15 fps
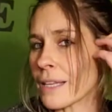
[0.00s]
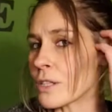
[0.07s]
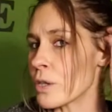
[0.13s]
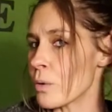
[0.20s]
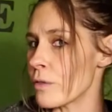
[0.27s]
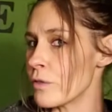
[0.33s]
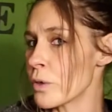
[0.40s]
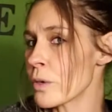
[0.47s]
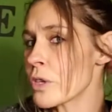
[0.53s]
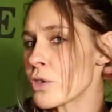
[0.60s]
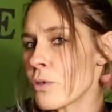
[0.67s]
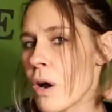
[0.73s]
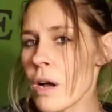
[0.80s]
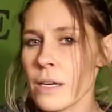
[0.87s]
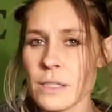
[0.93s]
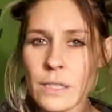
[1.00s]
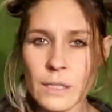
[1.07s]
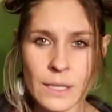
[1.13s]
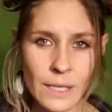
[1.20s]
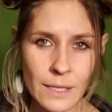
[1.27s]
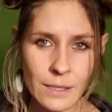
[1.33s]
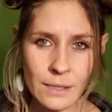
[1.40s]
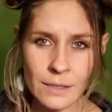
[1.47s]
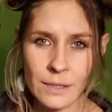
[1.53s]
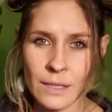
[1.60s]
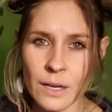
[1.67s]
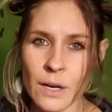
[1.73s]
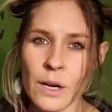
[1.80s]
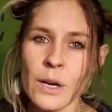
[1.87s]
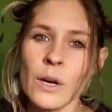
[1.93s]
So if you're drawn to this
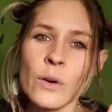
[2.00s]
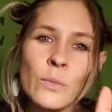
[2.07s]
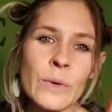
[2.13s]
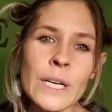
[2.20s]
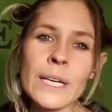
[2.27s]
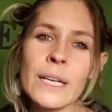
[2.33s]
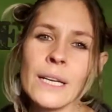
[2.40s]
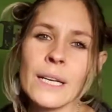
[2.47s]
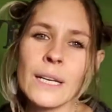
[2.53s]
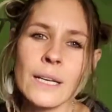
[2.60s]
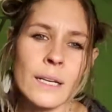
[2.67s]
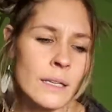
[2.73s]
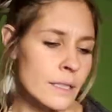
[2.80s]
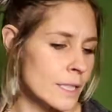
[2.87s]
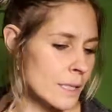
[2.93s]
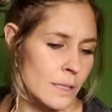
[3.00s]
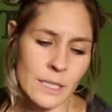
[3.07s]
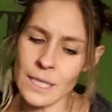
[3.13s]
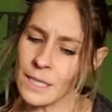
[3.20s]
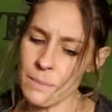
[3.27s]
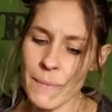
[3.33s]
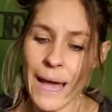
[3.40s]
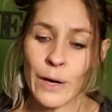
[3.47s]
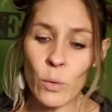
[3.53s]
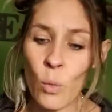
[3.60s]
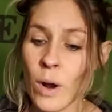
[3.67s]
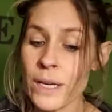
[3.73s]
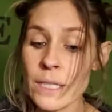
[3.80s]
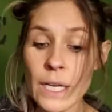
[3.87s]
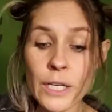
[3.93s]
reading, it doesn't matter
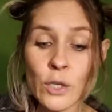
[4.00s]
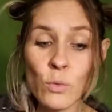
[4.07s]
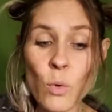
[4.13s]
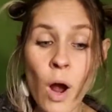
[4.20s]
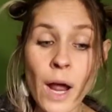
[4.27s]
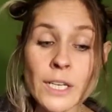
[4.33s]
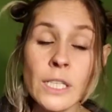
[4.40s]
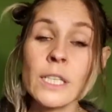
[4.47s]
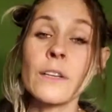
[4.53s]
what day you watch it.